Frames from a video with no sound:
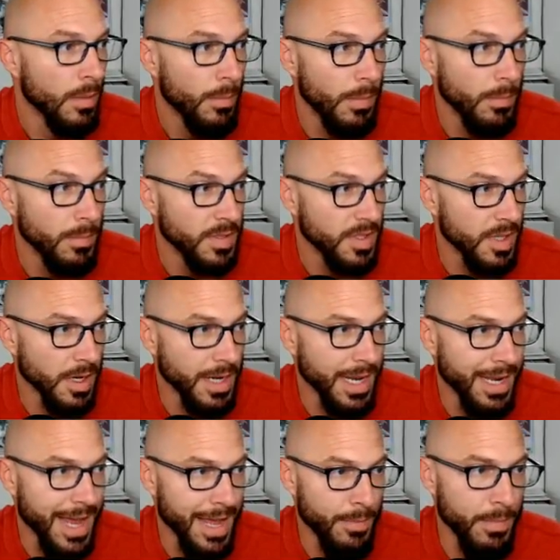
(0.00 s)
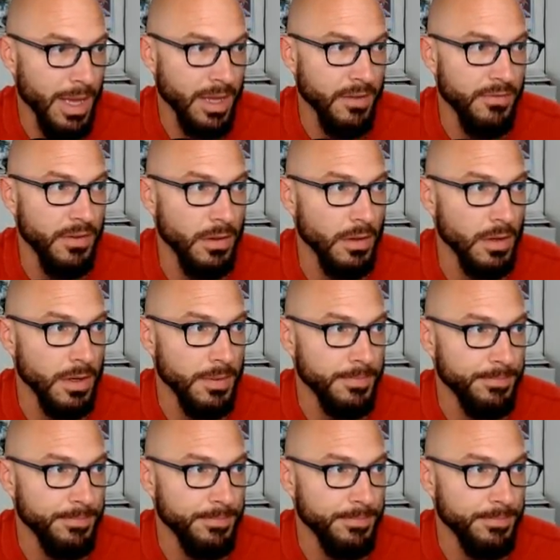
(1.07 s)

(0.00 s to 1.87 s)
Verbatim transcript: Sunday night mega filler.